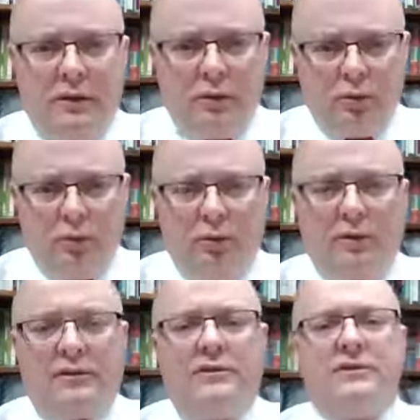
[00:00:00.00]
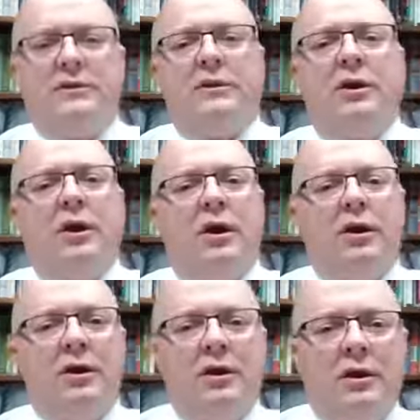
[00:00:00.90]
the ruler of the
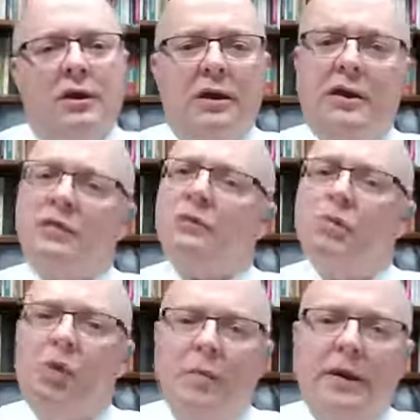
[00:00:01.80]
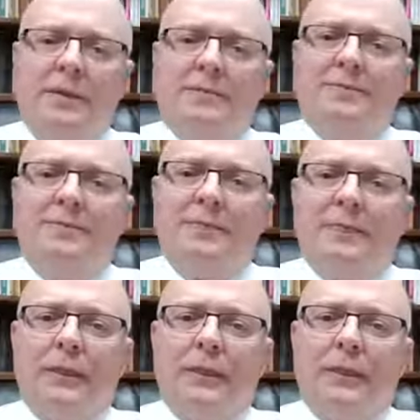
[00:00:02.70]
synagogue and the woman